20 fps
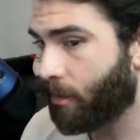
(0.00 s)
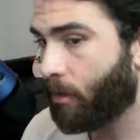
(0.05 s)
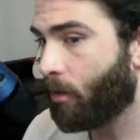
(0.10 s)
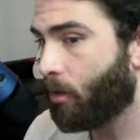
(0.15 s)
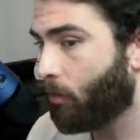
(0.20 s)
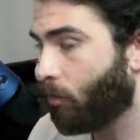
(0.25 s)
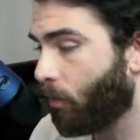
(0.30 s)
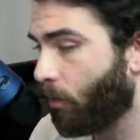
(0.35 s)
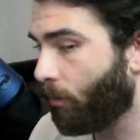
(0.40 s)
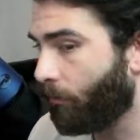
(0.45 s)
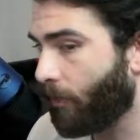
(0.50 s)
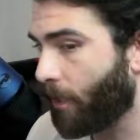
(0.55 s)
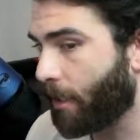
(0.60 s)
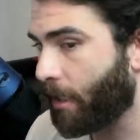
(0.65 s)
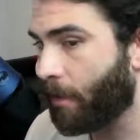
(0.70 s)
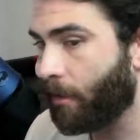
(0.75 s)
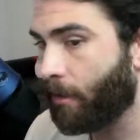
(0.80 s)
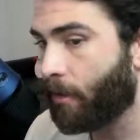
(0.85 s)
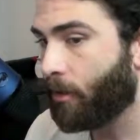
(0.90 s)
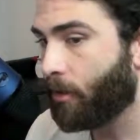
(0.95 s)
will
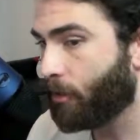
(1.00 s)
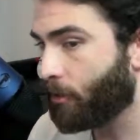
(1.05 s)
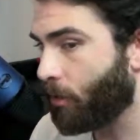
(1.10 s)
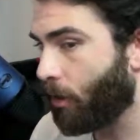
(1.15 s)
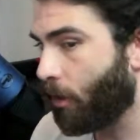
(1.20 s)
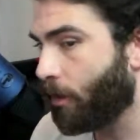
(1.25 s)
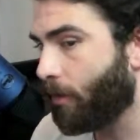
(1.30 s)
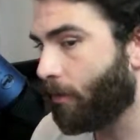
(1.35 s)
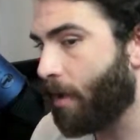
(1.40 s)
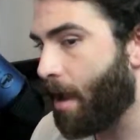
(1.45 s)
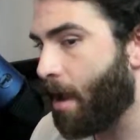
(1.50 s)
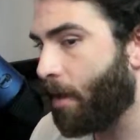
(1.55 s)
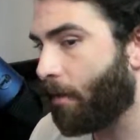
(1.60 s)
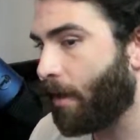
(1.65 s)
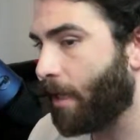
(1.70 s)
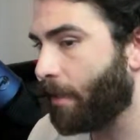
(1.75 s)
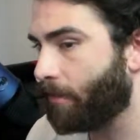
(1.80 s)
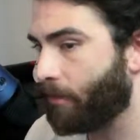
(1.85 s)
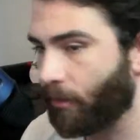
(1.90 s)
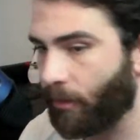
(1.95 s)
fucking turn around
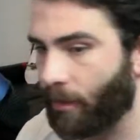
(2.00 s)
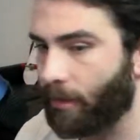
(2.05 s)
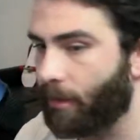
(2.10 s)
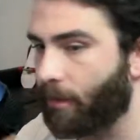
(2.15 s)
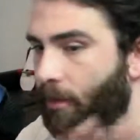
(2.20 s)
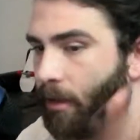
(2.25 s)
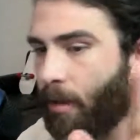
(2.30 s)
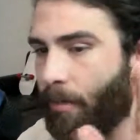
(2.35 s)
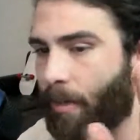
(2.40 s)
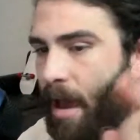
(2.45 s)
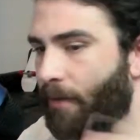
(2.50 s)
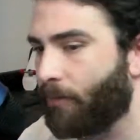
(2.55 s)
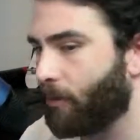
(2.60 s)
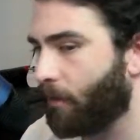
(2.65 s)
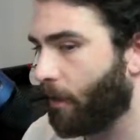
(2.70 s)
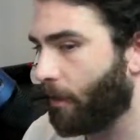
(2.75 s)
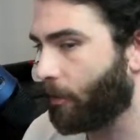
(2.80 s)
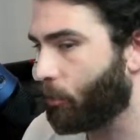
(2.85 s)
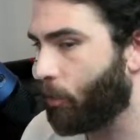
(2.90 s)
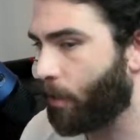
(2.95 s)
and delete the clip after
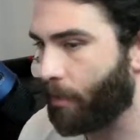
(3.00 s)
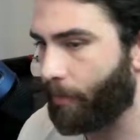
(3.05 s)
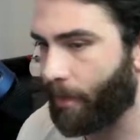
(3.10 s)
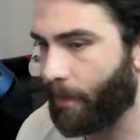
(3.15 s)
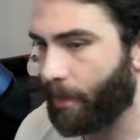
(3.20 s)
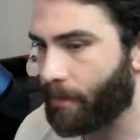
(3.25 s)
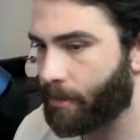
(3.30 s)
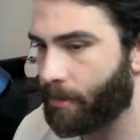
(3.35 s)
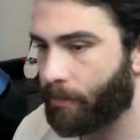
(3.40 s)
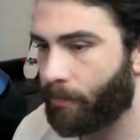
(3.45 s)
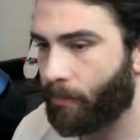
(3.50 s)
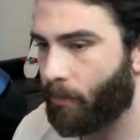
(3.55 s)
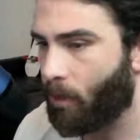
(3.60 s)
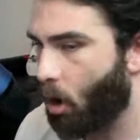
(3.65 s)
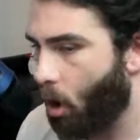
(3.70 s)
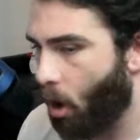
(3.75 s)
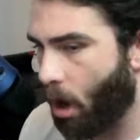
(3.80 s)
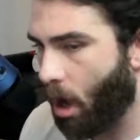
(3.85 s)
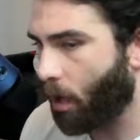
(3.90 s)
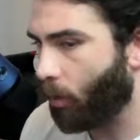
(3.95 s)
like 20 minutes.
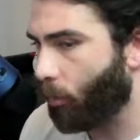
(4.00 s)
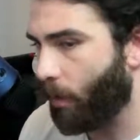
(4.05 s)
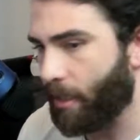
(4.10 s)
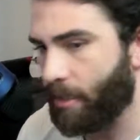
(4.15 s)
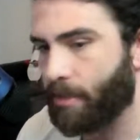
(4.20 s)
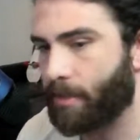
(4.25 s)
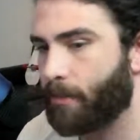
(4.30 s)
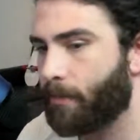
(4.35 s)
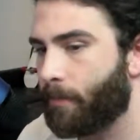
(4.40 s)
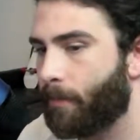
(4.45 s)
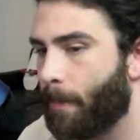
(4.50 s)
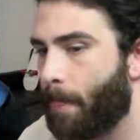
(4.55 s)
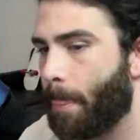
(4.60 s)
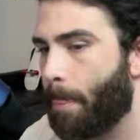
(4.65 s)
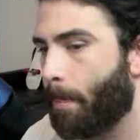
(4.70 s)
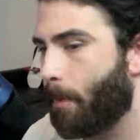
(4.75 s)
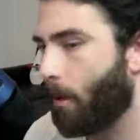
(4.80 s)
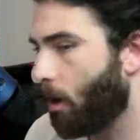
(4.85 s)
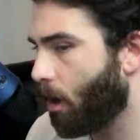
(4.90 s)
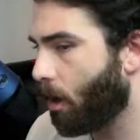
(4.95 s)
Always,
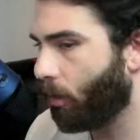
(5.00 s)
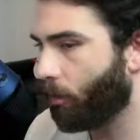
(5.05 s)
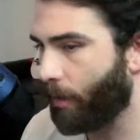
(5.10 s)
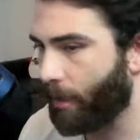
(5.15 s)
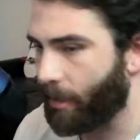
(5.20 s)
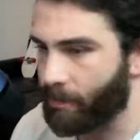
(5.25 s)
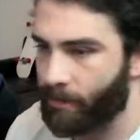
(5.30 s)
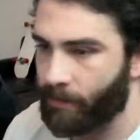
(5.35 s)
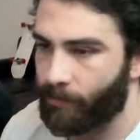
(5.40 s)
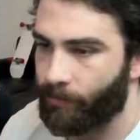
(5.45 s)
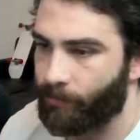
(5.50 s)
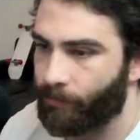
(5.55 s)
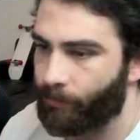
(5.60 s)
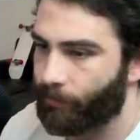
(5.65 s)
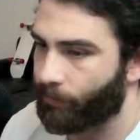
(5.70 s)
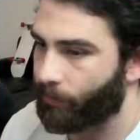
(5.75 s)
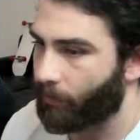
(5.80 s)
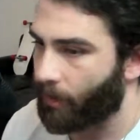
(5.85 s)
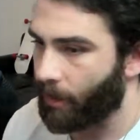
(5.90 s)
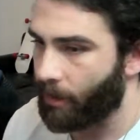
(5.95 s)
always.
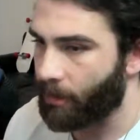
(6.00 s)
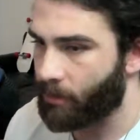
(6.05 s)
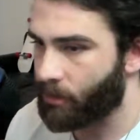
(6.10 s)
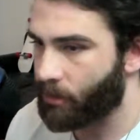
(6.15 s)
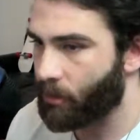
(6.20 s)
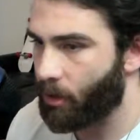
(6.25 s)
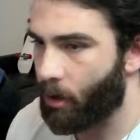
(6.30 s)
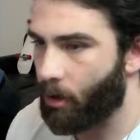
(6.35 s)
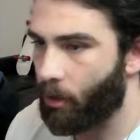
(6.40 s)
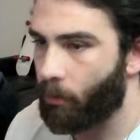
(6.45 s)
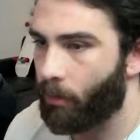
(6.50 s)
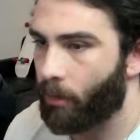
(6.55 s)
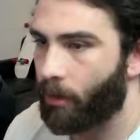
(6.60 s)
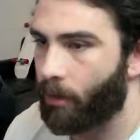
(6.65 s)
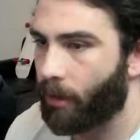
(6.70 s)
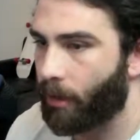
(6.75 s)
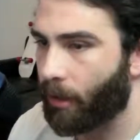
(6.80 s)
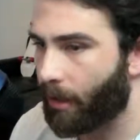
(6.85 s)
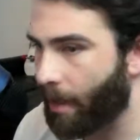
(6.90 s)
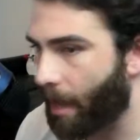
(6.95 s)
It's so
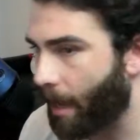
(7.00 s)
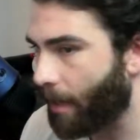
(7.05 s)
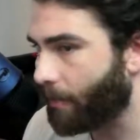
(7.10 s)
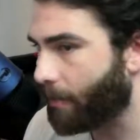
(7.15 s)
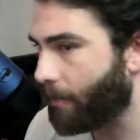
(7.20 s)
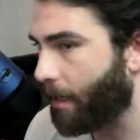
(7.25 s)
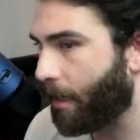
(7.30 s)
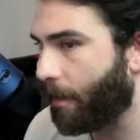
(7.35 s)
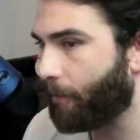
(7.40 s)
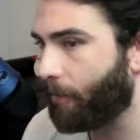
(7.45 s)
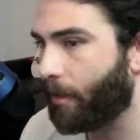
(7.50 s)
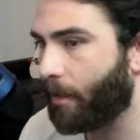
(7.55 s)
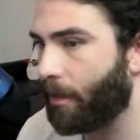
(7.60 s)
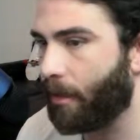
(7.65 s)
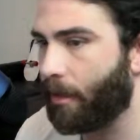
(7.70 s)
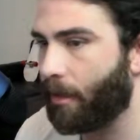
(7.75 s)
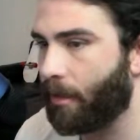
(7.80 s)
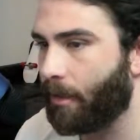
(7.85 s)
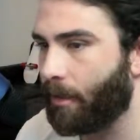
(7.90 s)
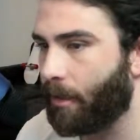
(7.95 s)
goddamn. It,
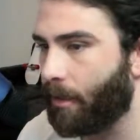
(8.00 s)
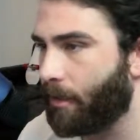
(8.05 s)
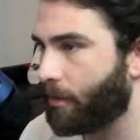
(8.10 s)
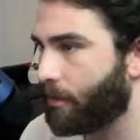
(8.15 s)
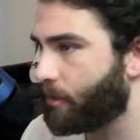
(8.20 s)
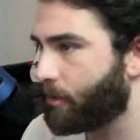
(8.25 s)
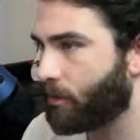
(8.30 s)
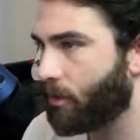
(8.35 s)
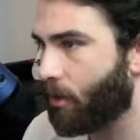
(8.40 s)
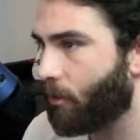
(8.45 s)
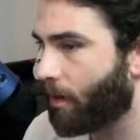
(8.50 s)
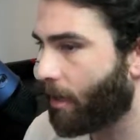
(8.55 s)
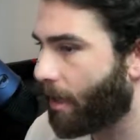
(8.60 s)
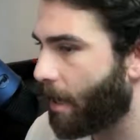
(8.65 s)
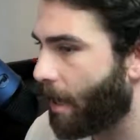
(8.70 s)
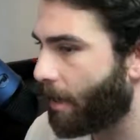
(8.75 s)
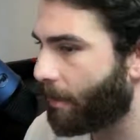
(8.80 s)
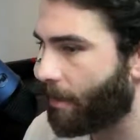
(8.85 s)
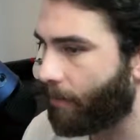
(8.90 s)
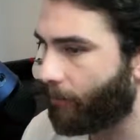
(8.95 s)
it, it's so
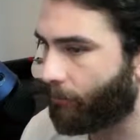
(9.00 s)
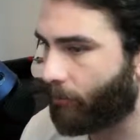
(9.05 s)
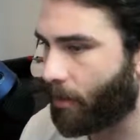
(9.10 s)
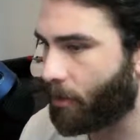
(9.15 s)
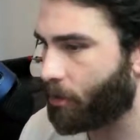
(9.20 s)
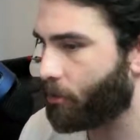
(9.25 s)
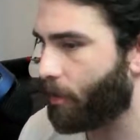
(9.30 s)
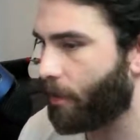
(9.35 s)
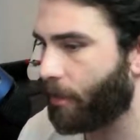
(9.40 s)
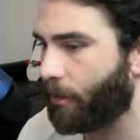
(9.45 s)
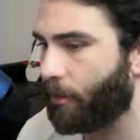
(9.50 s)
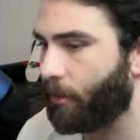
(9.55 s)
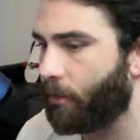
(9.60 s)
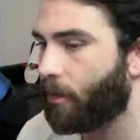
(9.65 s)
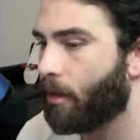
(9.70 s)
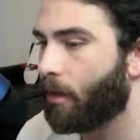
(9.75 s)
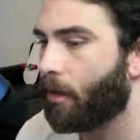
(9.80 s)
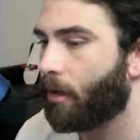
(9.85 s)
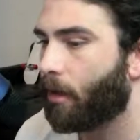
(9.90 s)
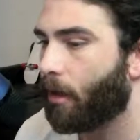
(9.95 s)
goddamn frustrating, dude.
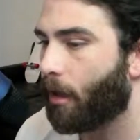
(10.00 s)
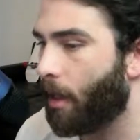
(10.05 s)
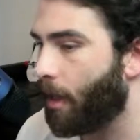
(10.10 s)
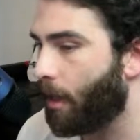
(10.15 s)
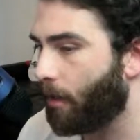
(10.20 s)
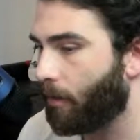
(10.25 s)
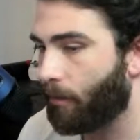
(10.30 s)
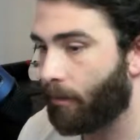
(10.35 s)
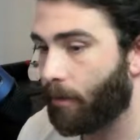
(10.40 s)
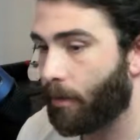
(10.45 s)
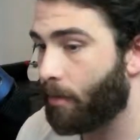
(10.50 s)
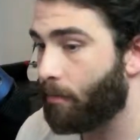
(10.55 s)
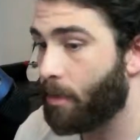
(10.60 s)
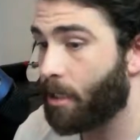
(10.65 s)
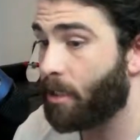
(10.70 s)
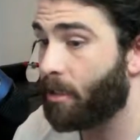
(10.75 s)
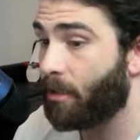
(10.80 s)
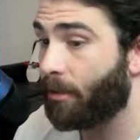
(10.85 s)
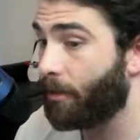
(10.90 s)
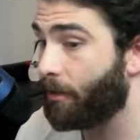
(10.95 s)
And
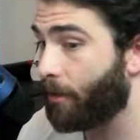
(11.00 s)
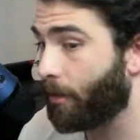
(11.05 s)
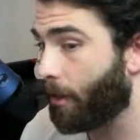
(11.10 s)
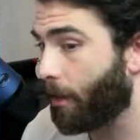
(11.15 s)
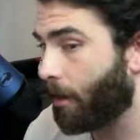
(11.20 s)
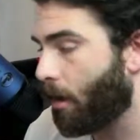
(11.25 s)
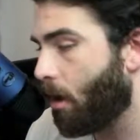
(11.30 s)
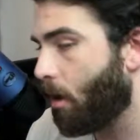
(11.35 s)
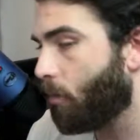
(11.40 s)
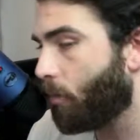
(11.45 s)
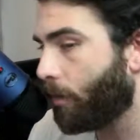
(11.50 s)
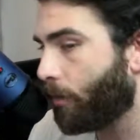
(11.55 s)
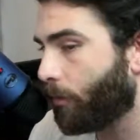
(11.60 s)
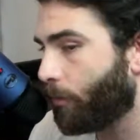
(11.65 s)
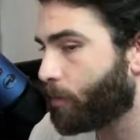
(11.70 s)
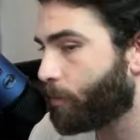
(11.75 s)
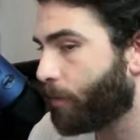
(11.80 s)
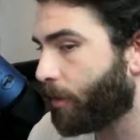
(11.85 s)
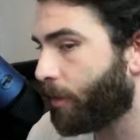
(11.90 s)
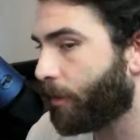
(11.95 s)
immediately they're like, "Oh, well, it was
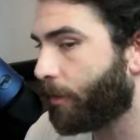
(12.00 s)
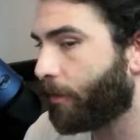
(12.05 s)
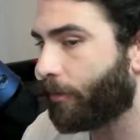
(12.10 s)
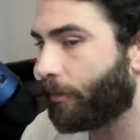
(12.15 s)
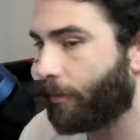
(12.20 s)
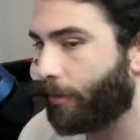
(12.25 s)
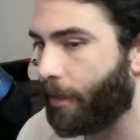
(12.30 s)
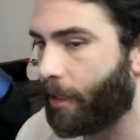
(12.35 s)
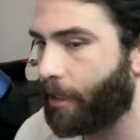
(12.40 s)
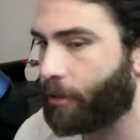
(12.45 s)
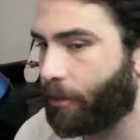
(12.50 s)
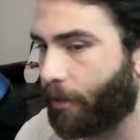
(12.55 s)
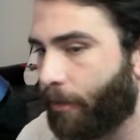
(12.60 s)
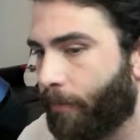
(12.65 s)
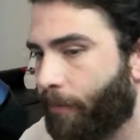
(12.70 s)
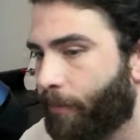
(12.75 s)
political in nature."